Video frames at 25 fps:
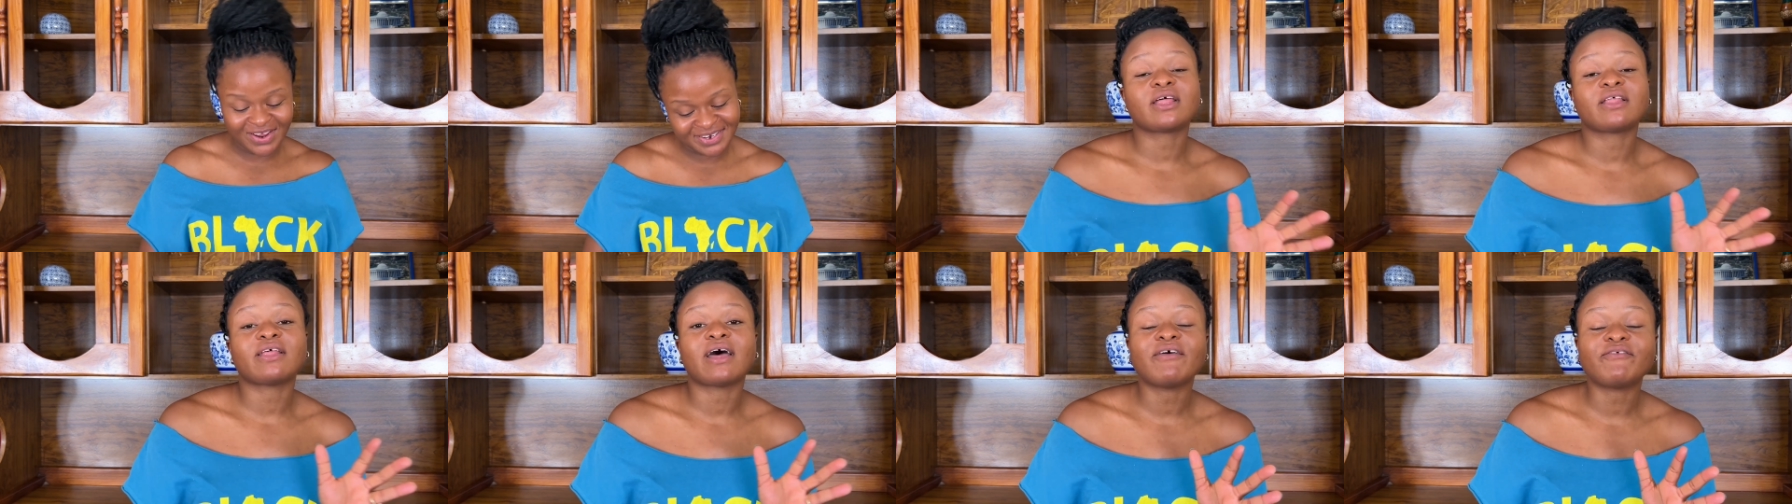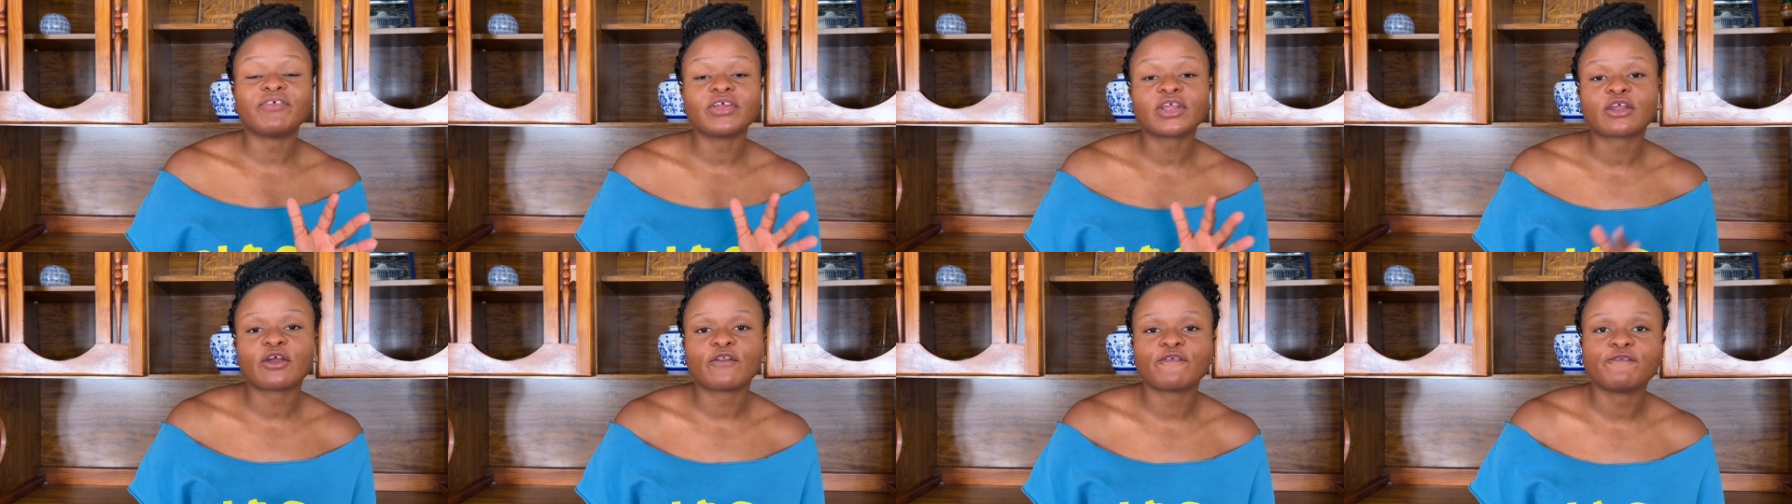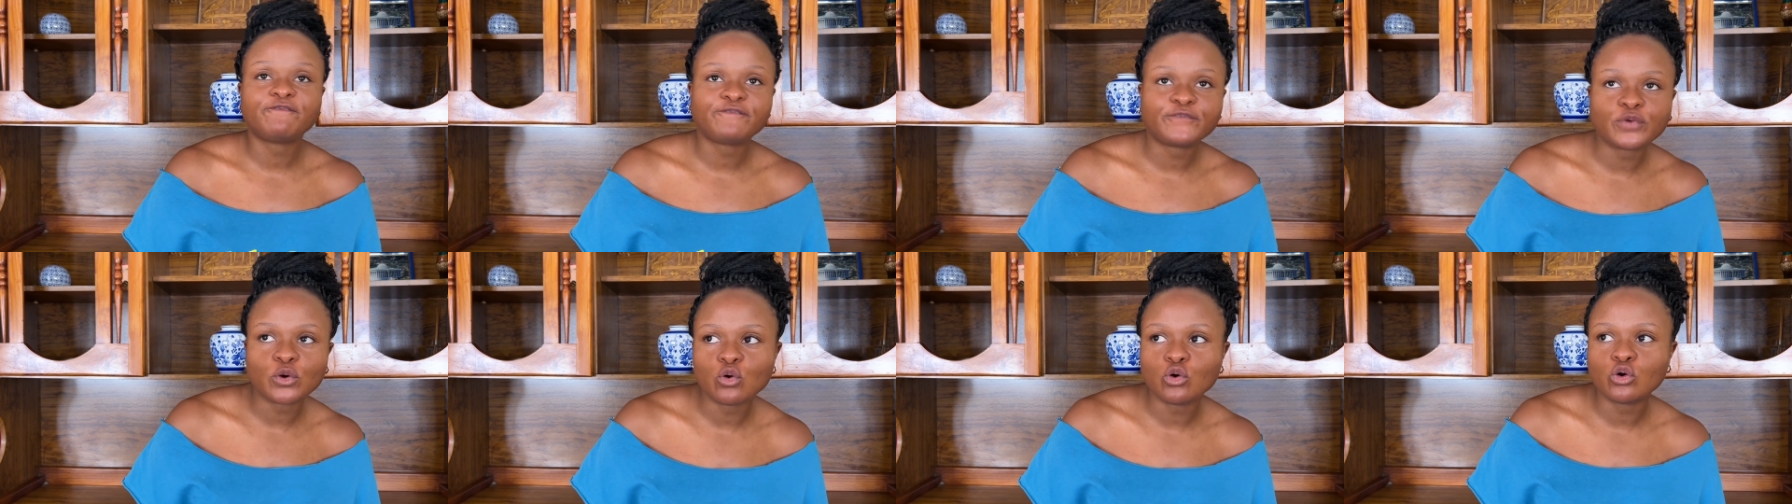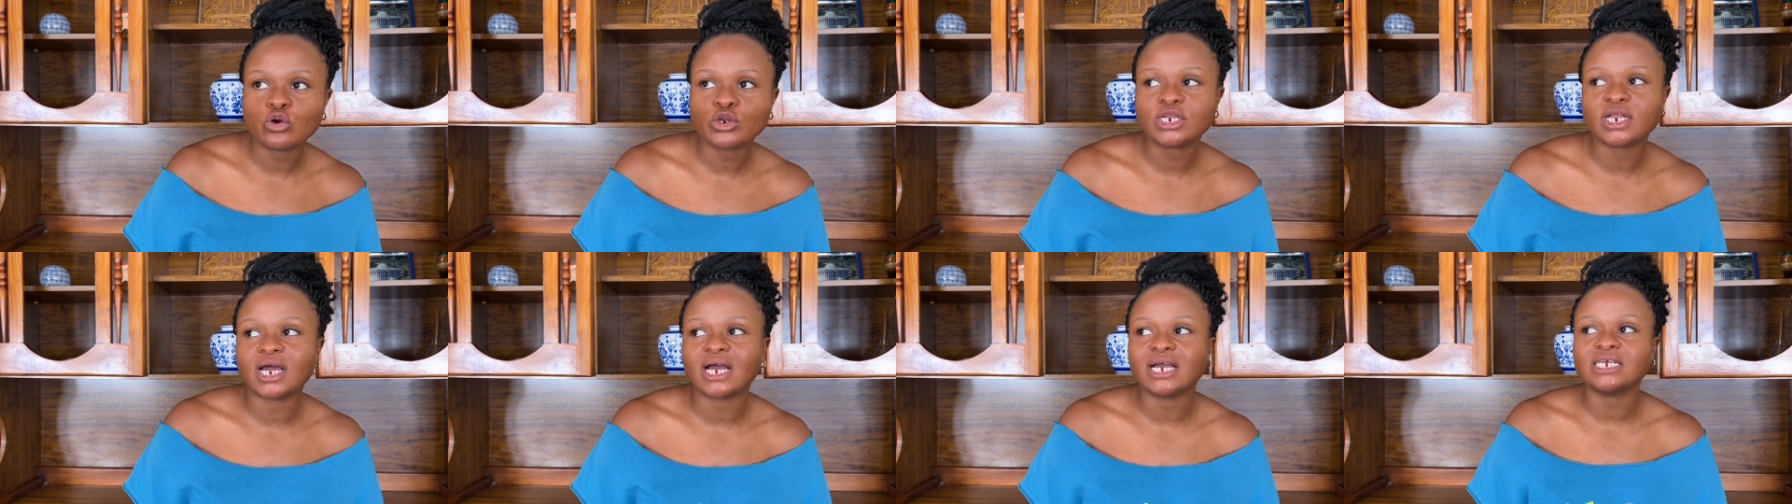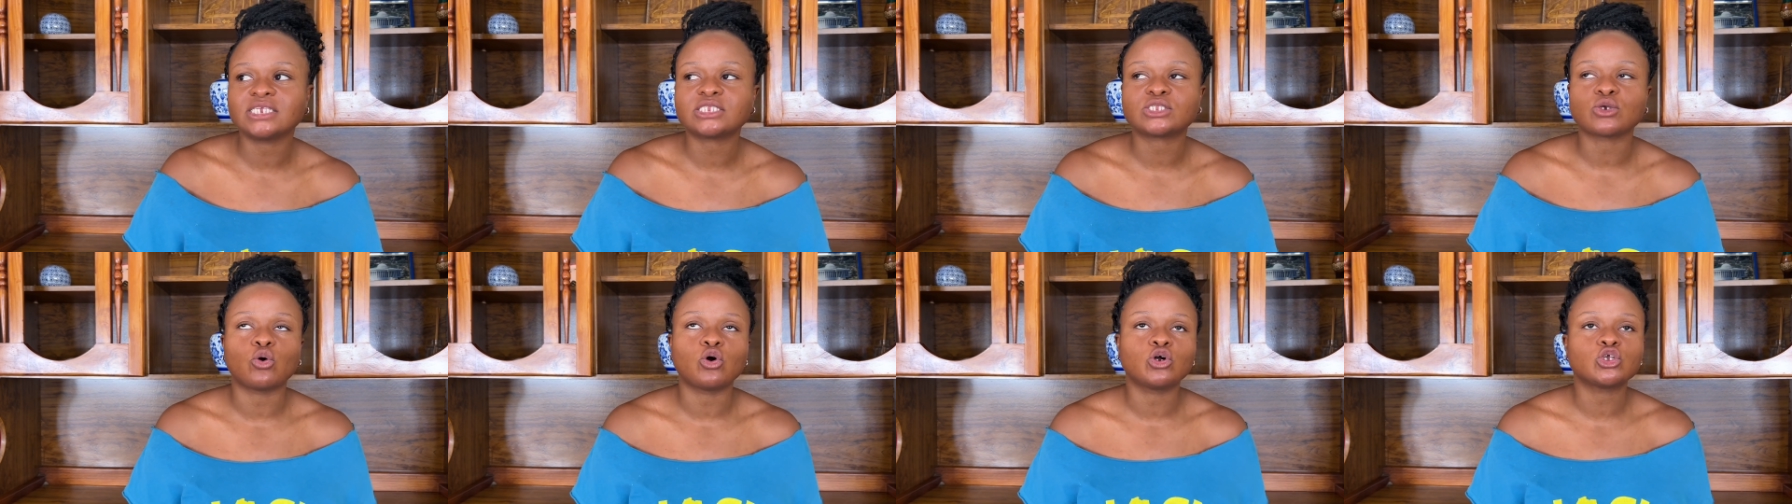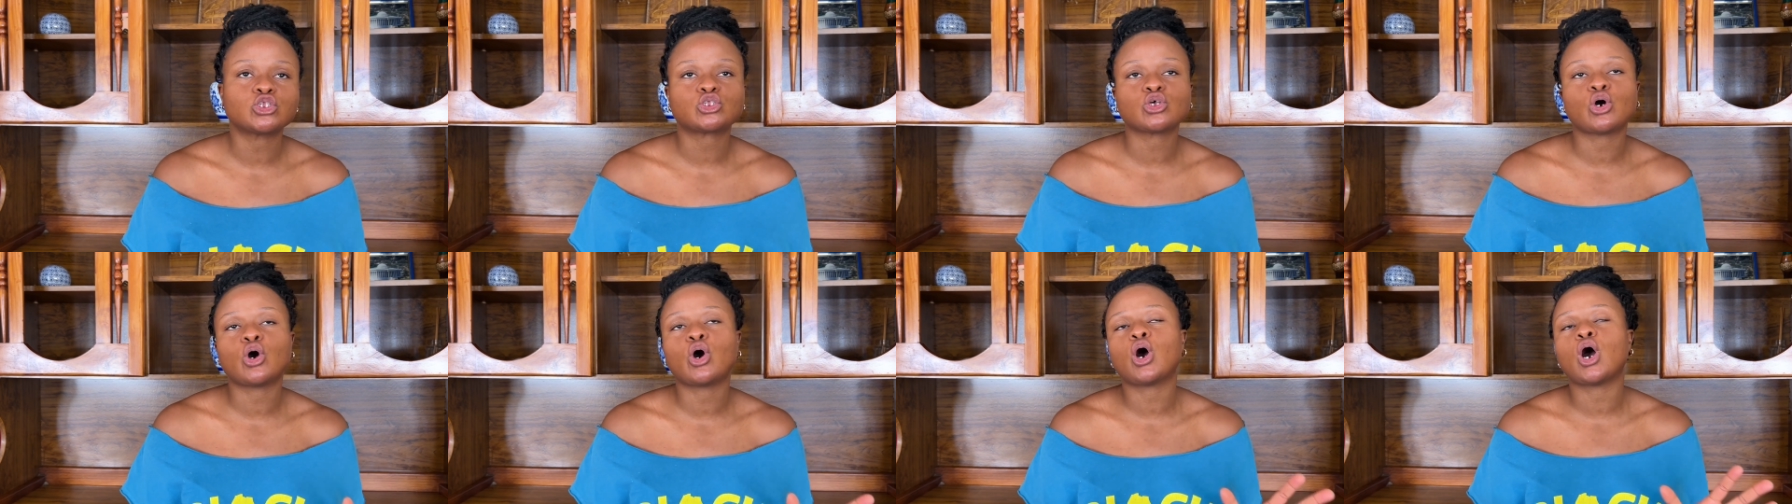African food is
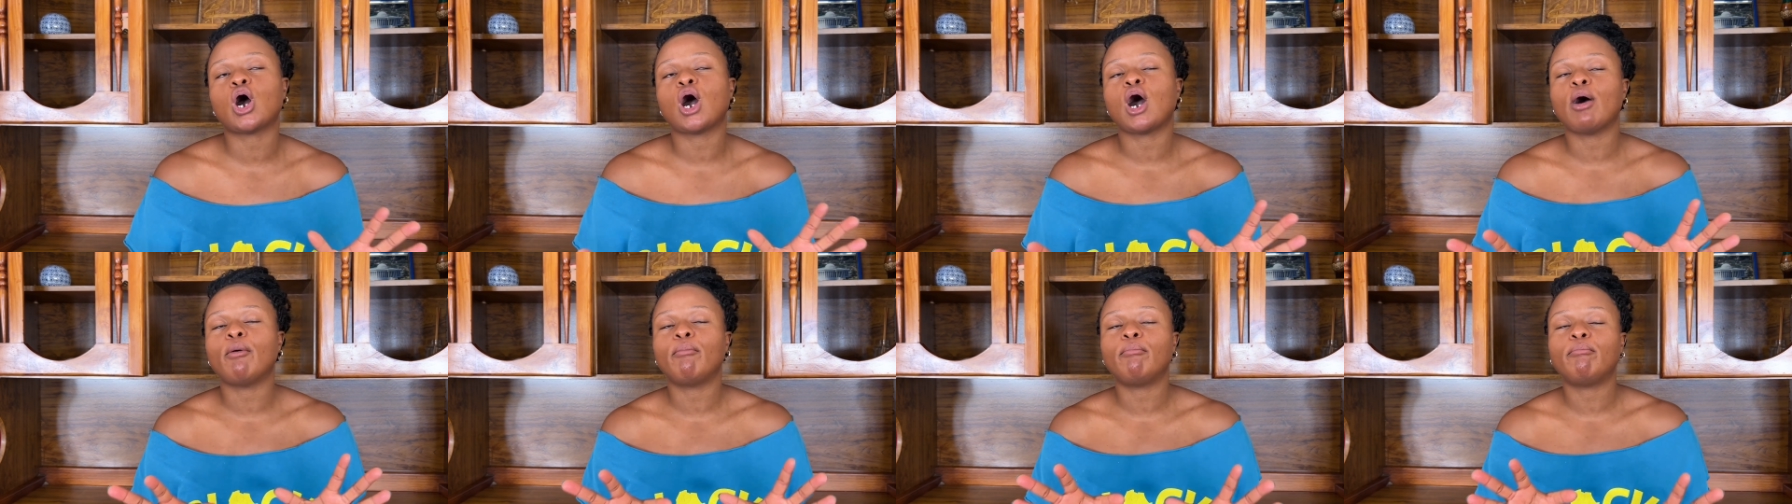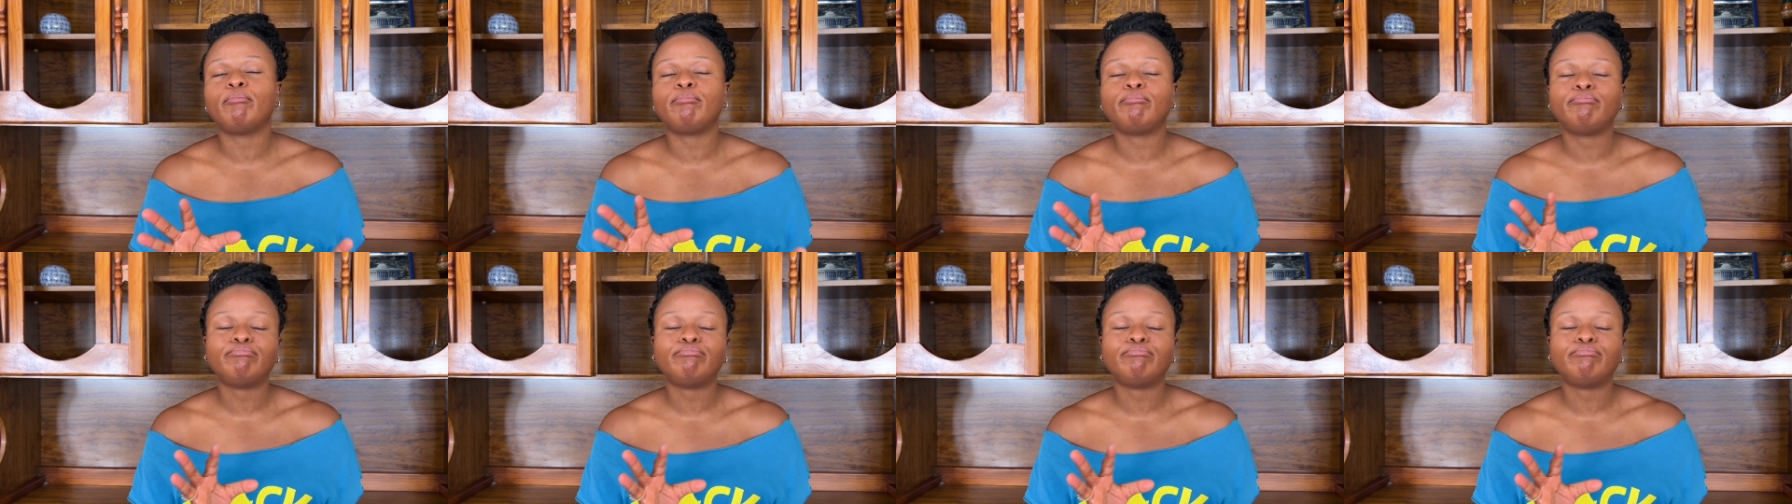also a